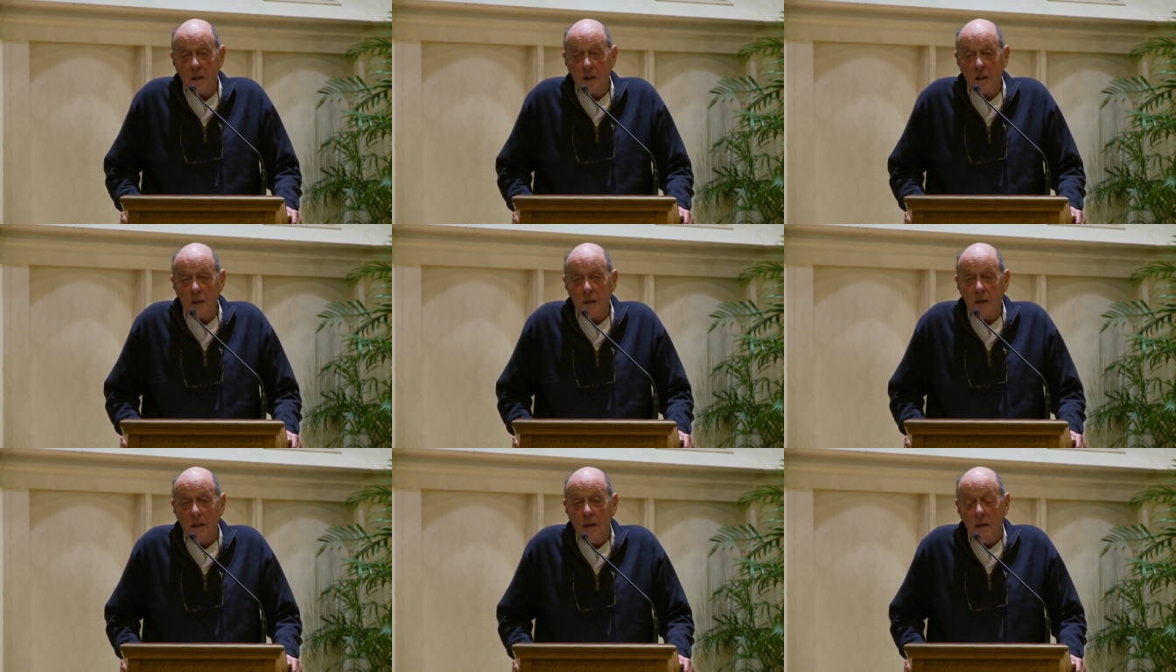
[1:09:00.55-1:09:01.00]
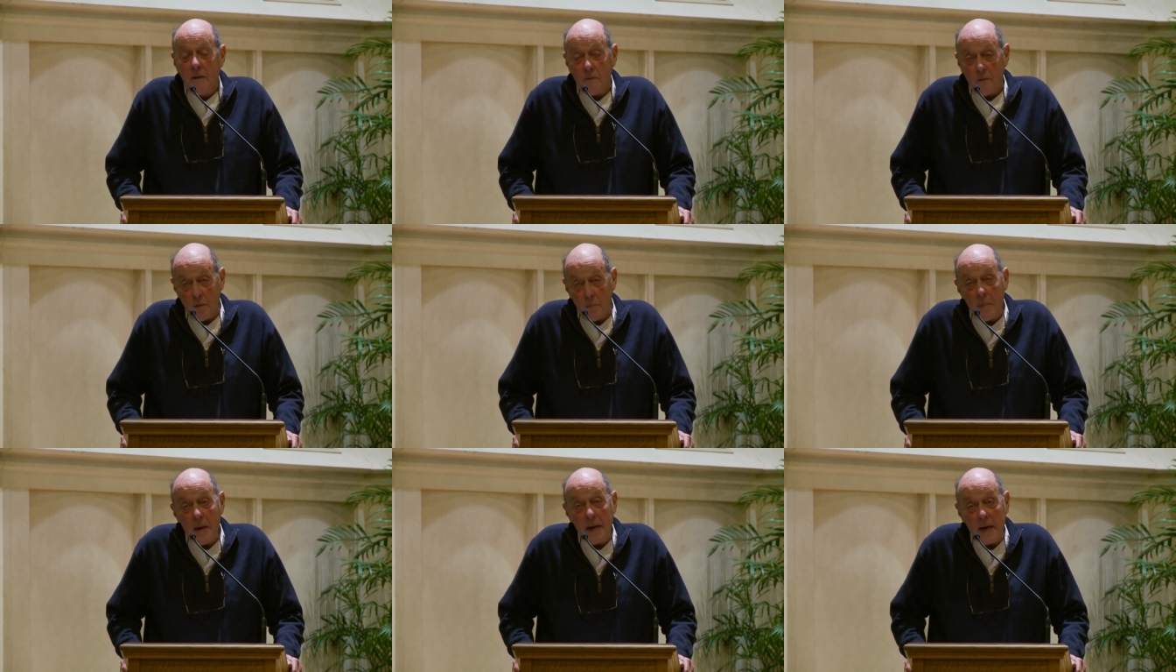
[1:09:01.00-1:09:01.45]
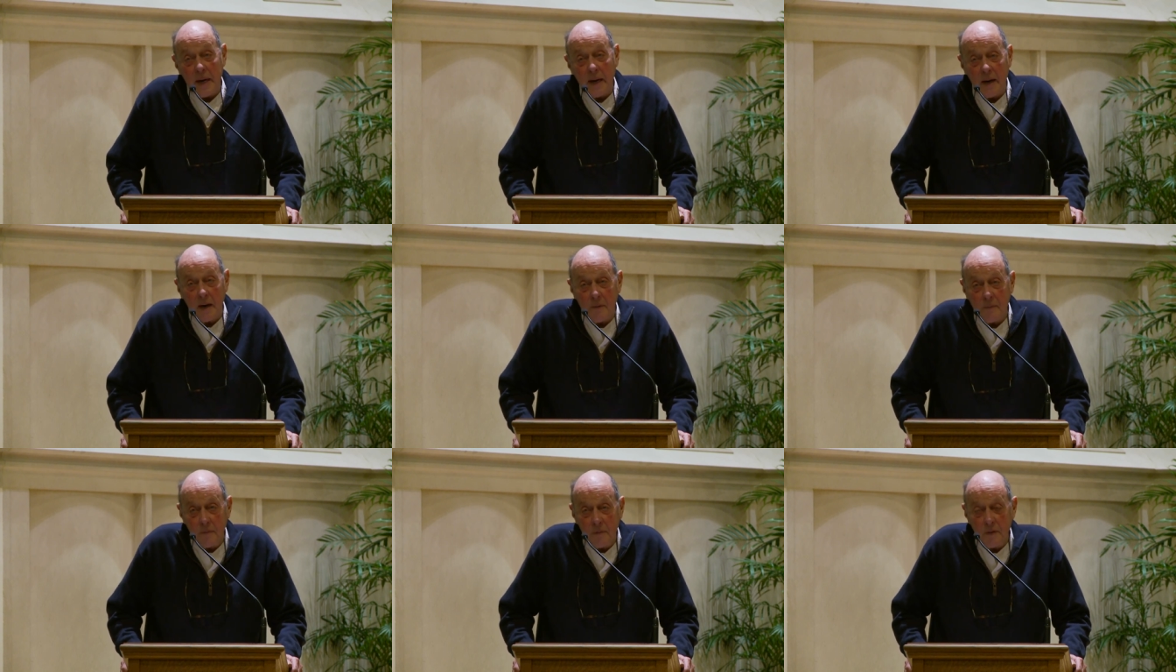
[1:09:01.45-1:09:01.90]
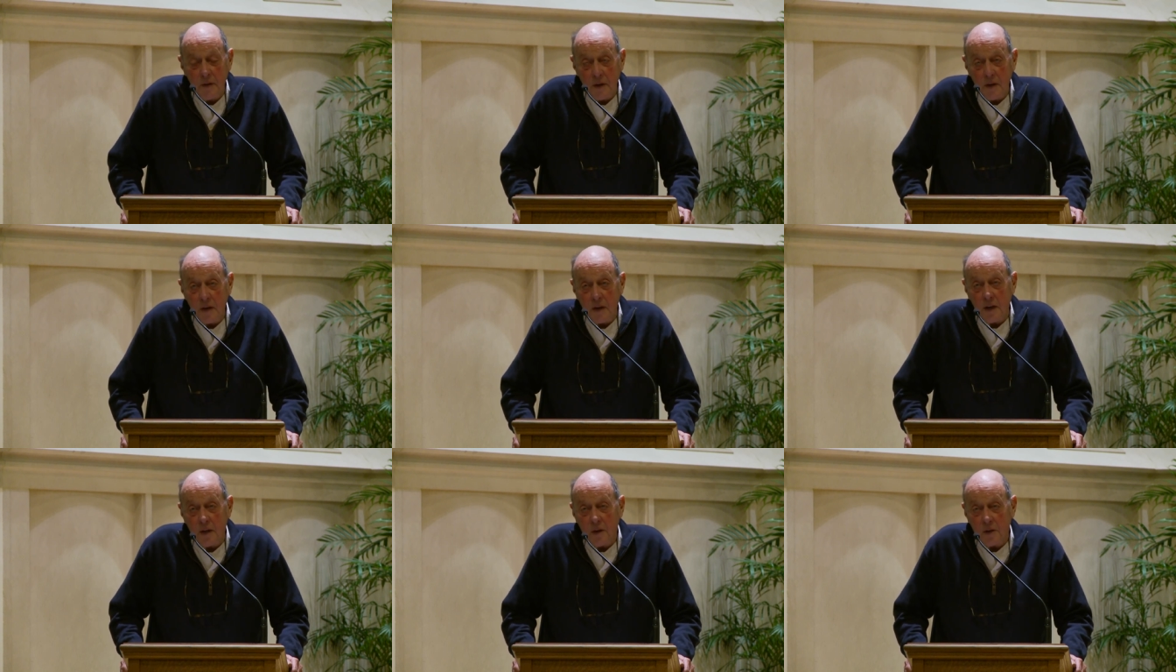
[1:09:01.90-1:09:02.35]
uh, for many of the
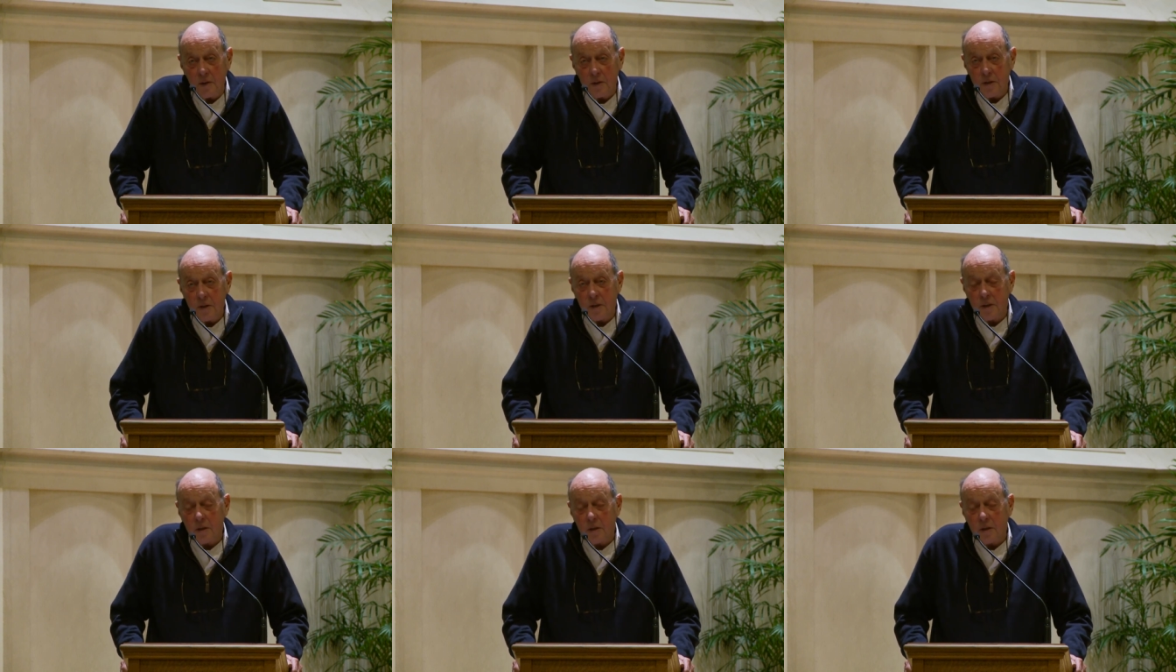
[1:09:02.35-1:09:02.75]
years,